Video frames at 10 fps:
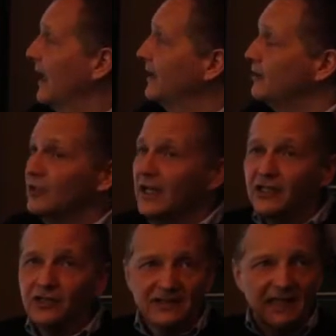And you
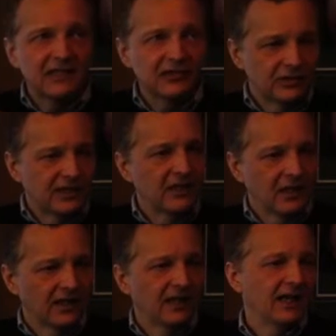kind of use that as your
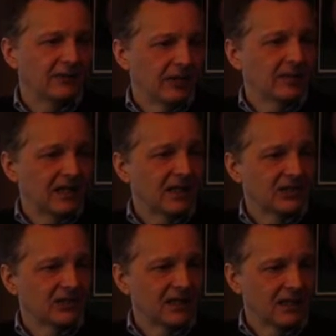deadline to have your
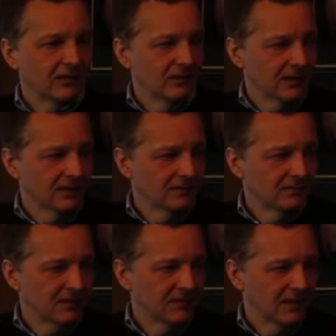application together then,
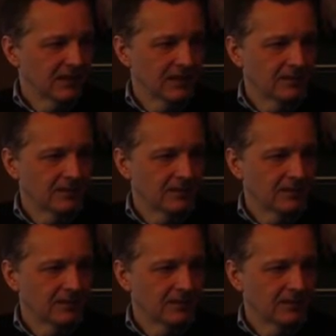if you